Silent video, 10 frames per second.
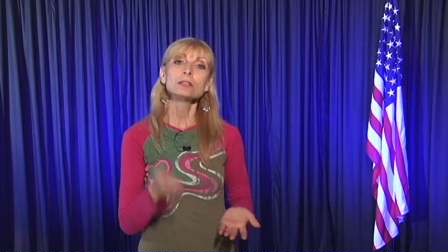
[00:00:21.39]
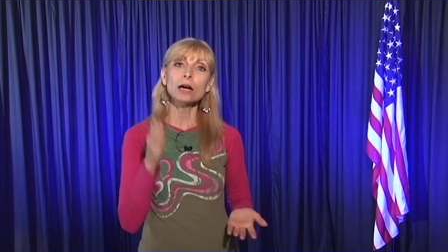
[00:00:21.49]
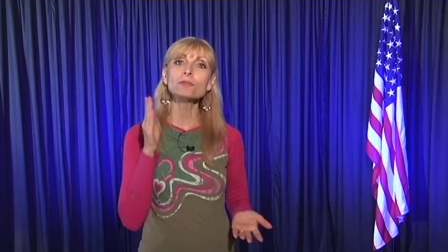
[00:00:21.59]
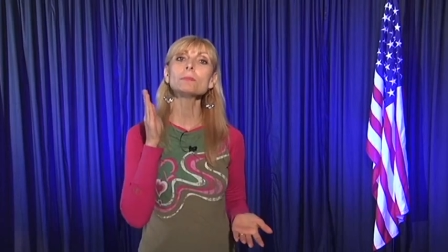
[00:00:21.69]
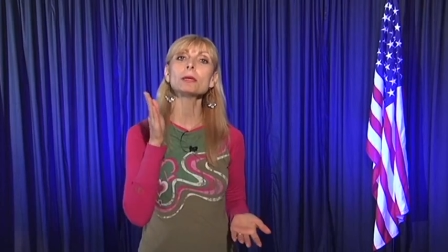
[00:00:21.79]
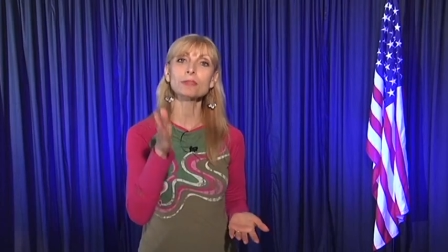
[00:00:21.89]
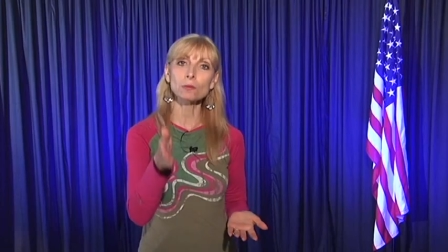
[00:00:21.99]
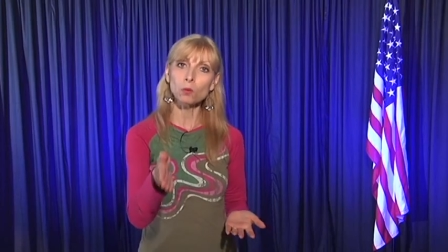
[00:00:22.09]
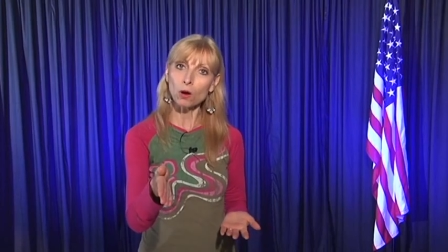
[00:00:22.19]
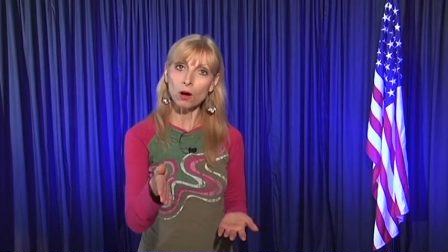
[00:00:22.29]
government
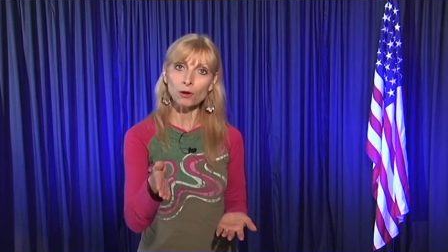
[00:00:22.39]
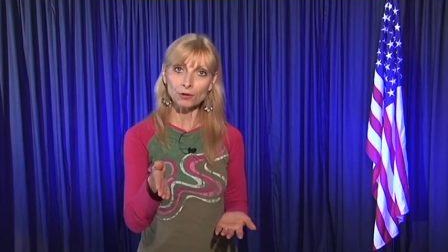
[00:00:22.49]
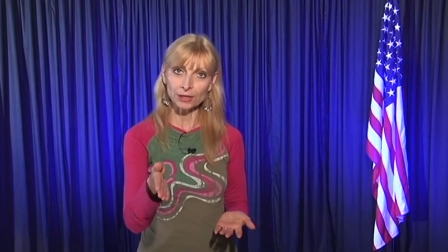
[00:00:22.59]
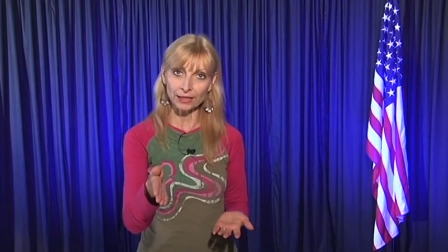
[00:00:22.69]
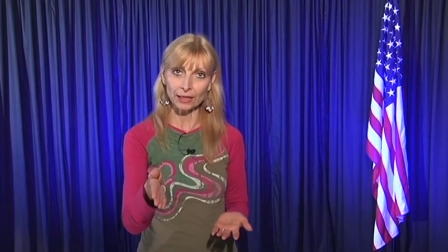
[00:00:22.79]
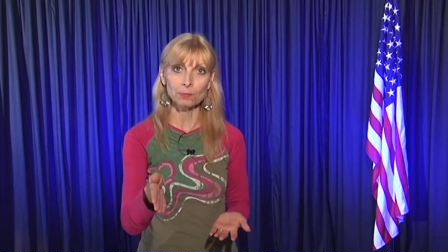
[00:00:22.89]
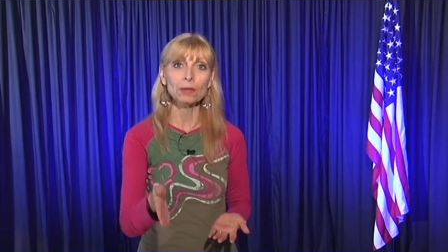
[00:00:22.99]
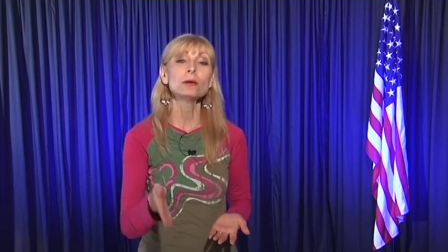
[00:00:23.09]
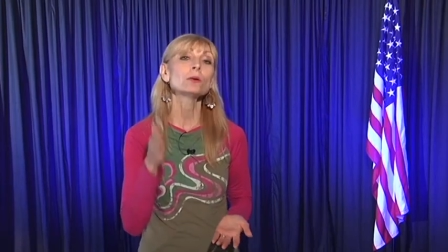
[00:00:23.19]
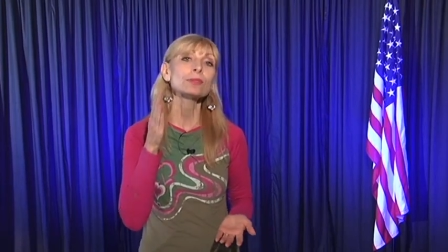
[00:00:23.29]
that will honor him,
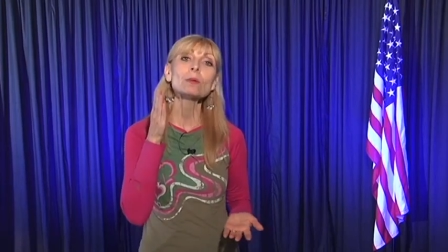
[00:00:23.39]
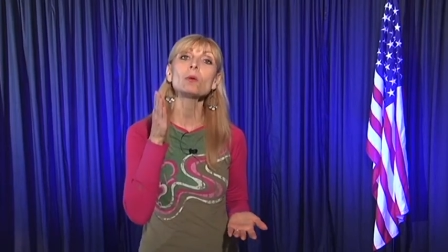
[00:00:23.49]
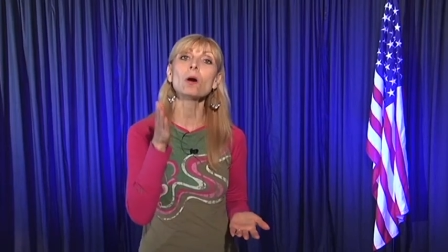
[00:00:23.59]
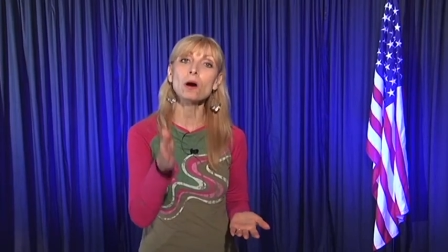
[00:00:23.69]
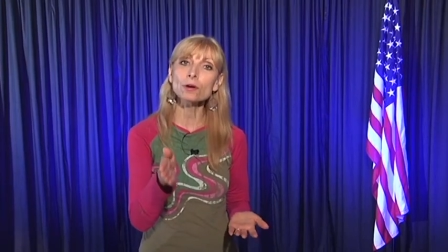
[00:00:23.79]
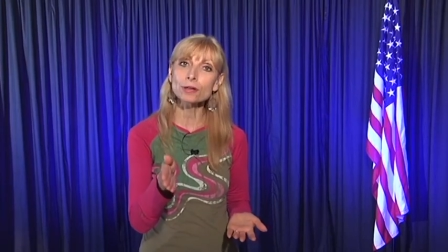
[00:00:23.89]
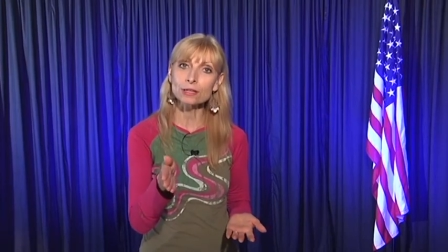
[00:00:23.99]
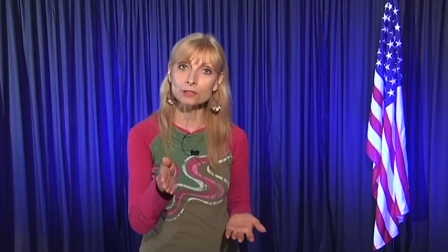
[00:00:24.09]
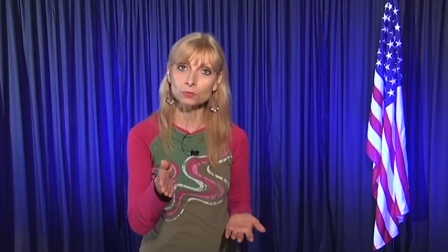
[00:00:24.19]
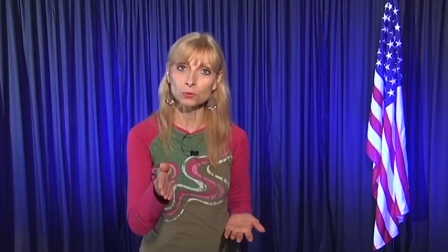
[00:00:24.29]
that will honor
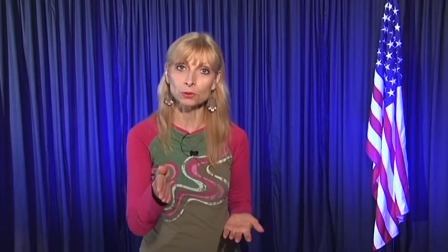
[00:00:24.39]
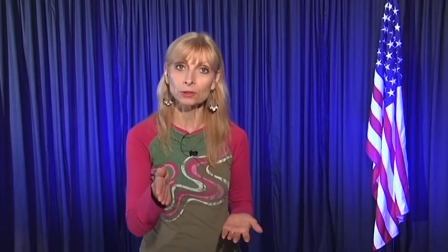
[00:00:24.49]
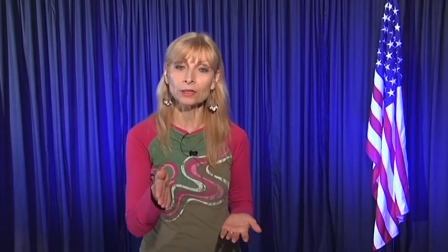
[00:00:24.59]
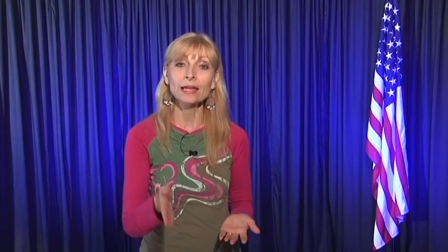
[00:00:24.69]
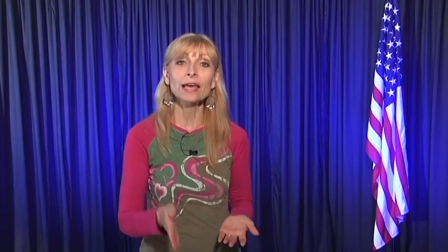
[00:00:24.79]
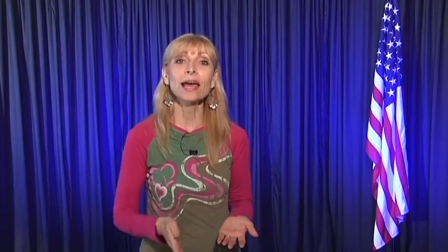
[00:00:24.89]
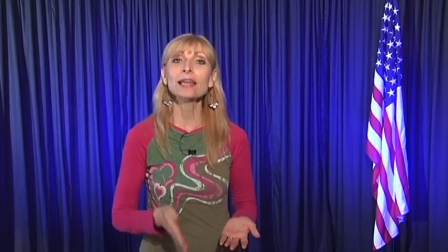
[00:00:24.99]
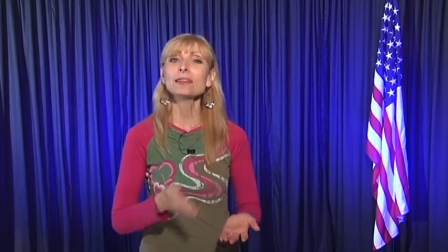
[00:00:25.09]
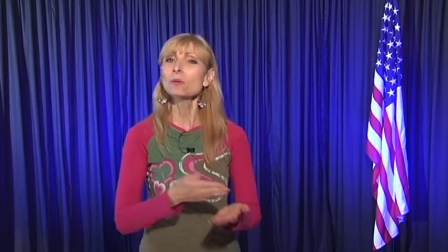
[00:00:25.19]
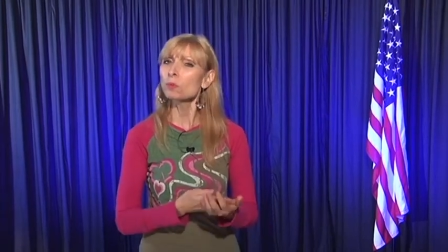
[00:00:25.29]
his word,
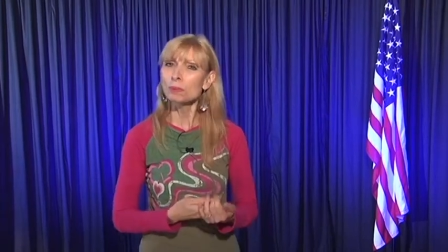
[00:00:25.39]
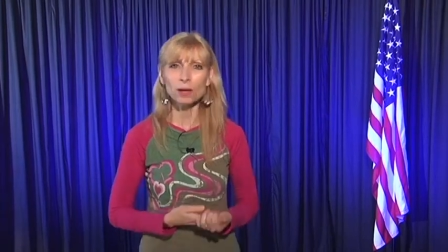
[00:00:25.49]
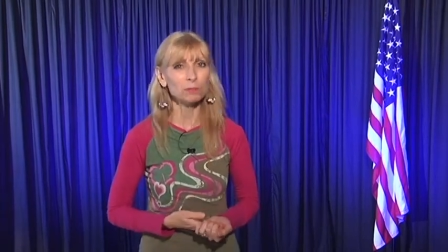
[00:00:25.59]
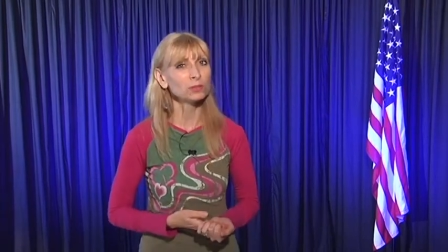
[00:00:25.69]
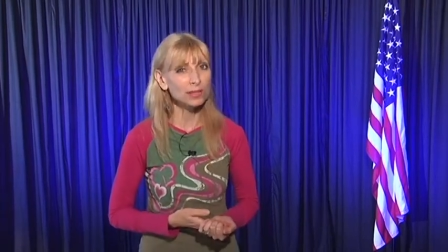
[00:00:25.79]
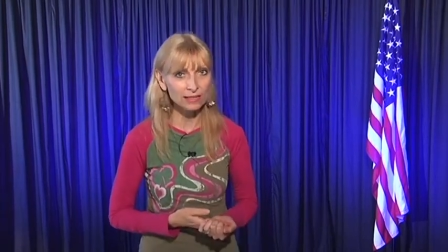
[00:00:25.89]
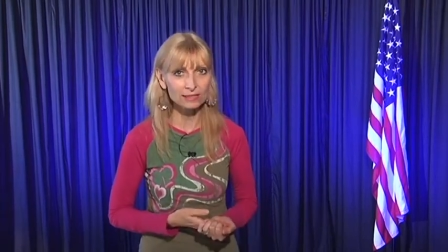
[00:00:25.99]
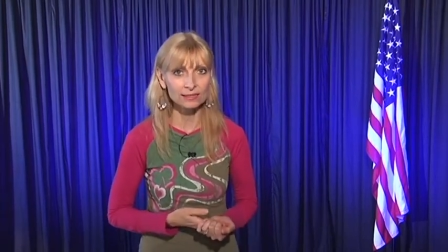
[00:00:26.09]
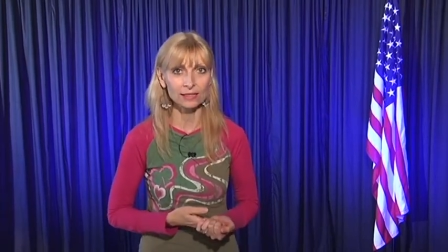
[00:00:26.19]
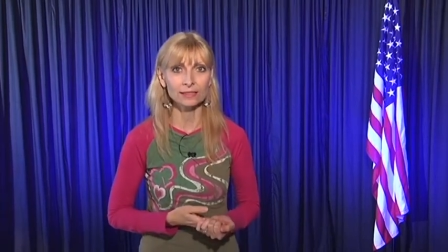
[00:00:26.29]
and that will be a
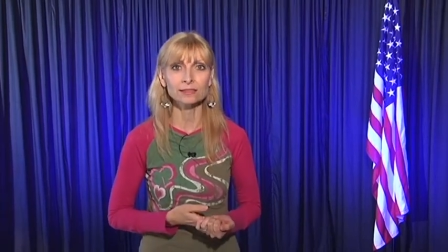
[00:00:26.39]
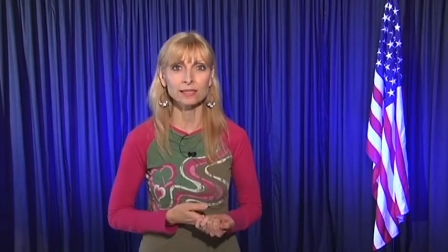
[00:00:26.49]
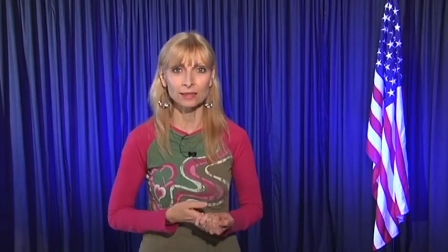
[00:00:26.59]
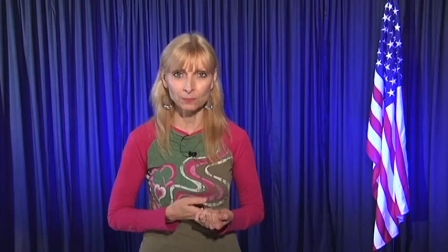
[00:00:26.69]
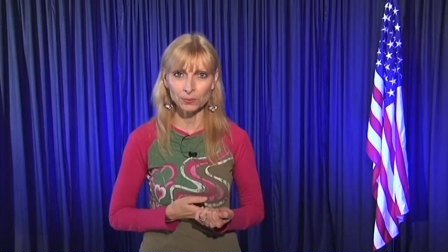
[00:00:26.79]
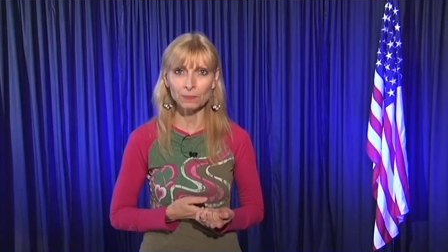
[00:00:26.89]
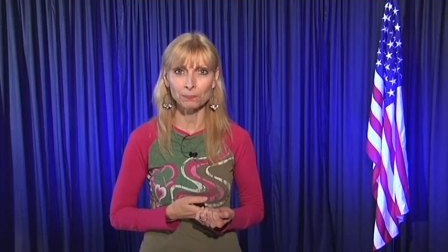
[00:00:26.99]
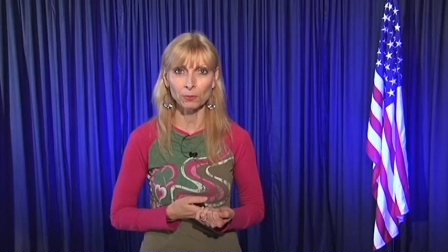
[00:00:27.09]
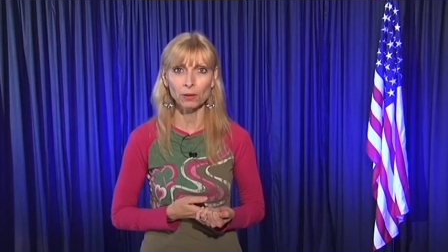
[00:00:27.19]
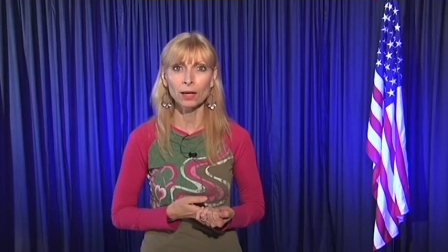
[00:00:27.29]
blessing to the
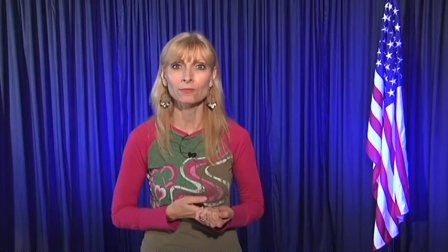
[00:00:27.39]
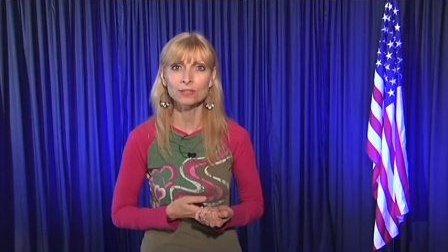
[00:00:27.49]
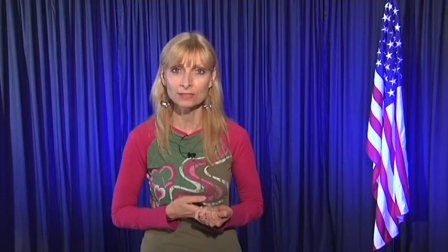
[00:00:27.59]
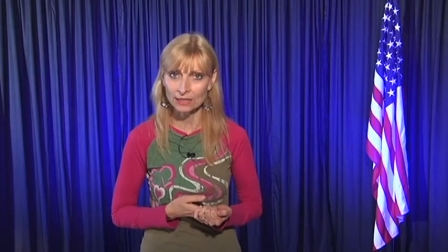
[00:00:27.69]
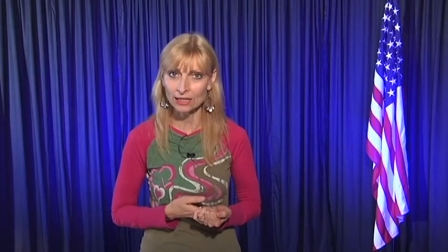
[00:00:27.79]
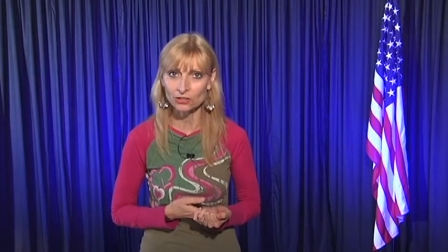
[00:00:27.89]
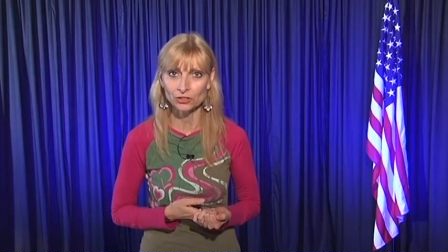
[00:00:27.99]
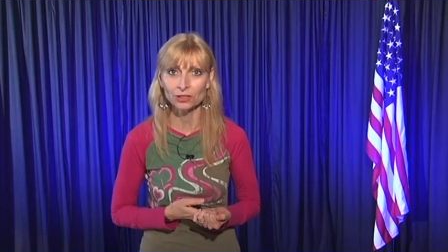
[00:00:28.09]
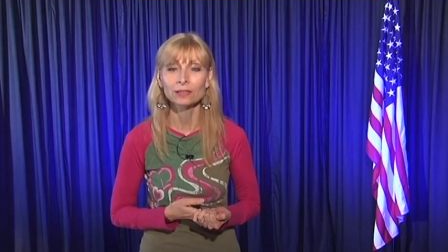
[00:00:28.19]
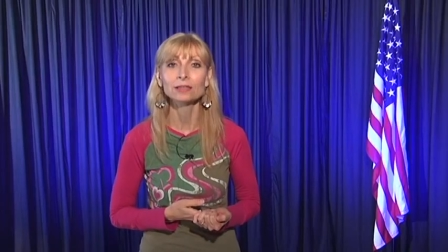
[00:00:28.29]
people of this
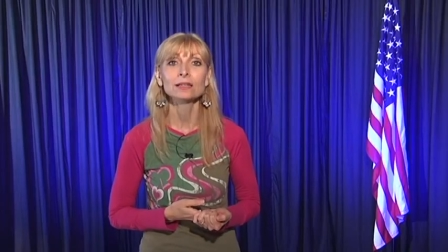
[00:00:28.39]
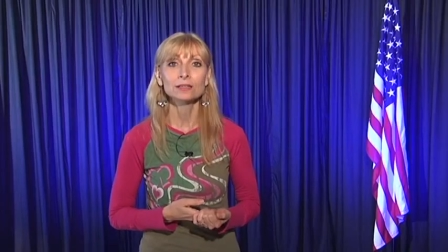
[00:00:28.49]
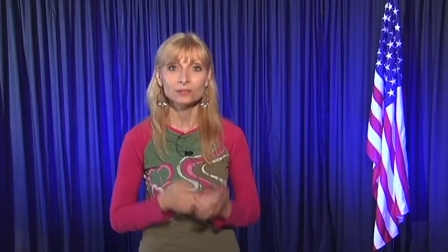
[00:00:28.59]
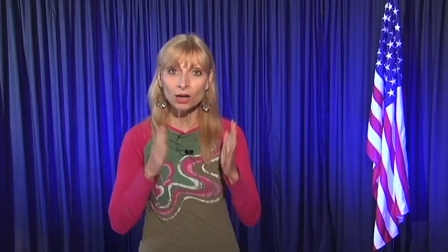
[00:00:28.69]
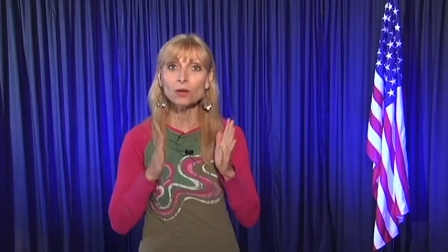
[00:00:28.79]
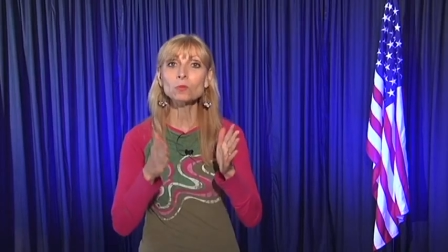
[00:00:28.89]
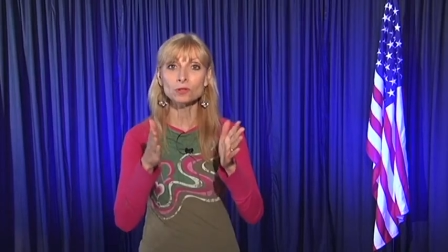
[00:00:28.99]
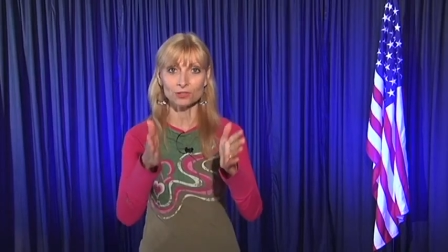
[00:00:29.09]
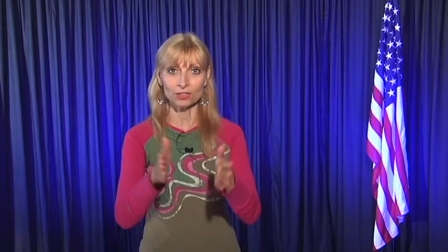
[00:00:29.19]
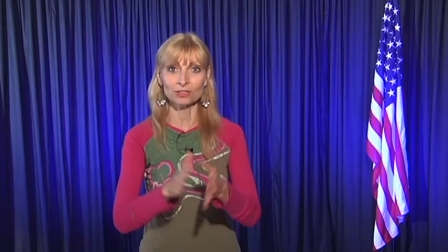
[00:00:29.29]
nation. God
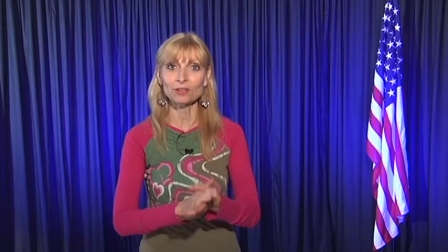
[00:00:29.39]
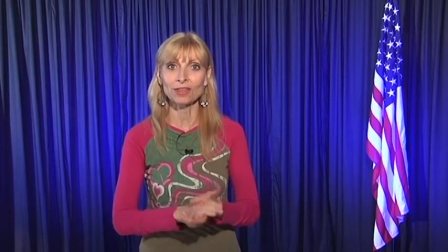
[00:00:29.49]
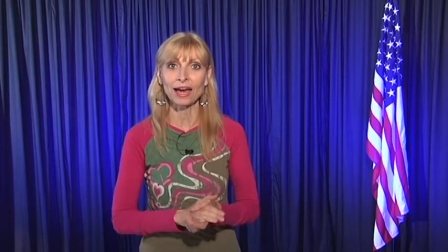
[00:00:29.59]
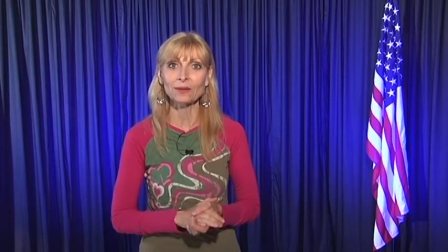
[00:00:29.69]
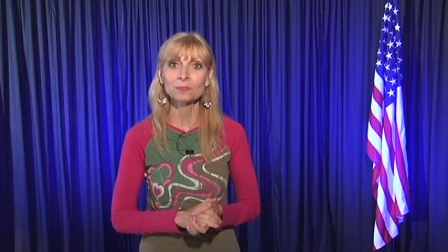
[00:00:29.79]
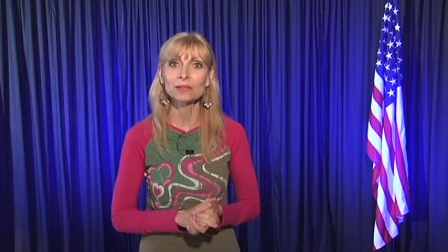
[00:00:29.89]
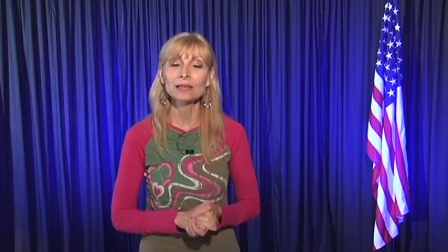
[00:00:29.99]
wants to do that.